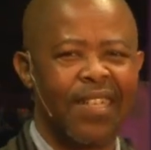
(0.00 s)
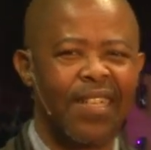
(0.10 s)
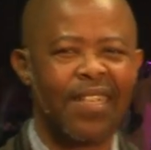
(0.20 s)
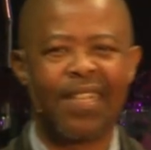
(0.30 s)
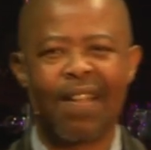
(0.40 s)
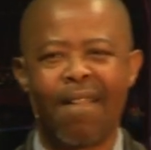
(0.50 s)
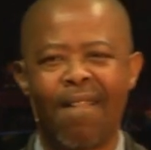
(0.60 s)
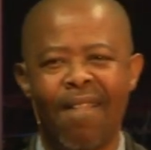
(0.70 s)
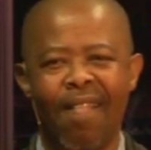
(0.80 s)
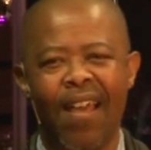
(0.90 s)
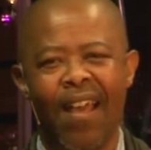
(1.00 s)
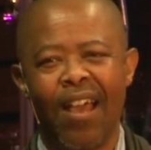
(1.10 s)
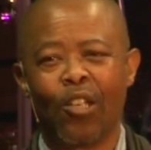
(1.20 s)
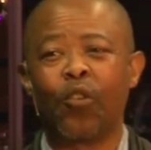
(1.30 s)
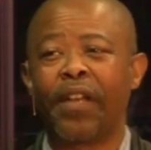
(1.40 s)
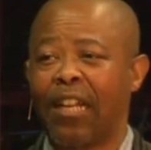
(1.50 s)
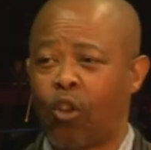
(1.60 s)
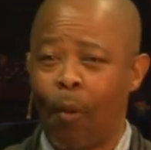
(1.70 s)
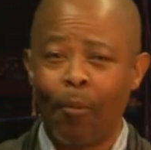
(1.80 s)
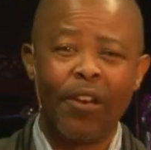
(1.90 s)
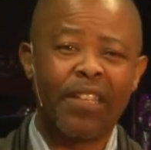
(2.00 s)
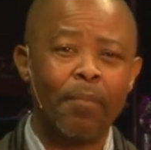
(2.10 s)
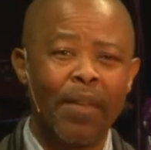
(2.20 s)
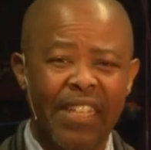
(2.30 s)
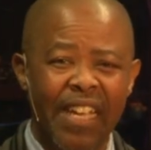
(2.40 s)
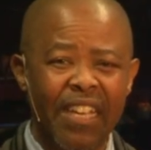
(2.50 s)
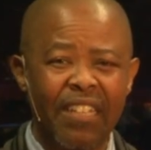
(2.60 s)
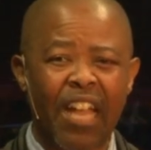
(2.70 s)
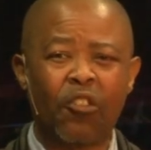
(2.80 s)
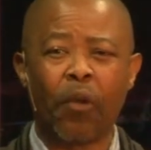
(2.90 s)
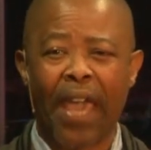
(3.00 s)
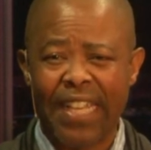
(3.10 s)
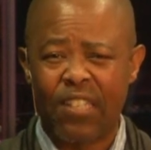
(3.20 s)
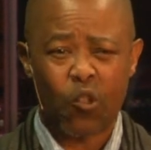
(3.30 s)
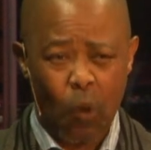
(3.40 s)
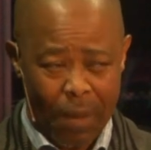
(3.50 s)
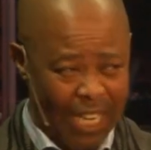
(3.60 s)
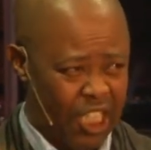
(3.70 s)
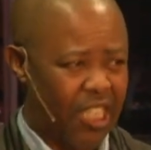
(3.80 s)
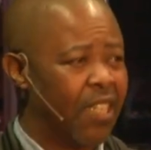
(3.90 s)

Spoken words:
to that community meeting that you hate so much.